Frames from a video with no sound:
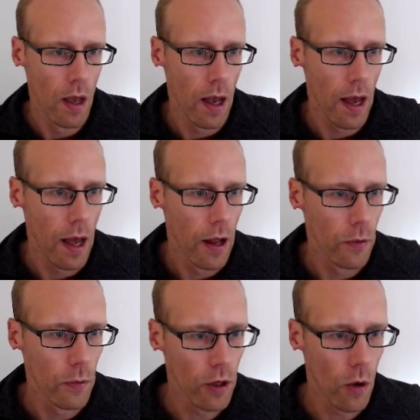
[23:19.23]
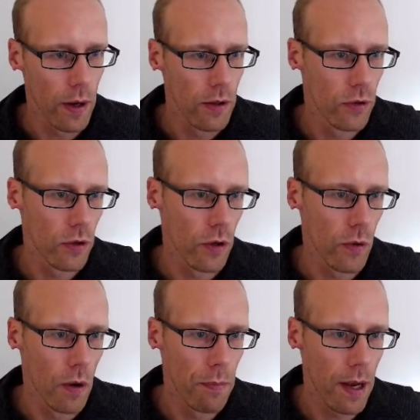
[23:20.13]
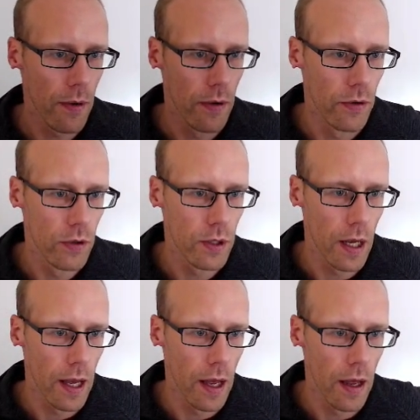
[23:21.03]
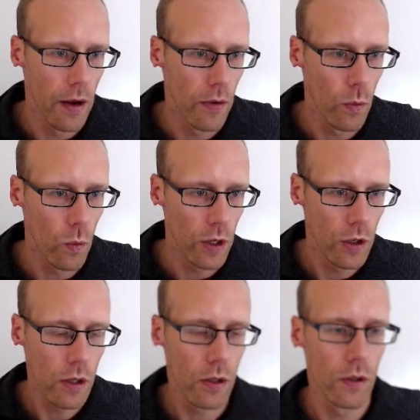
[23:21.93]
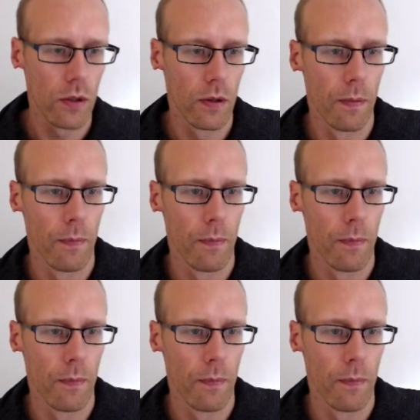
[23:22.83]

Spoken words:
and we go into appearance and widgets,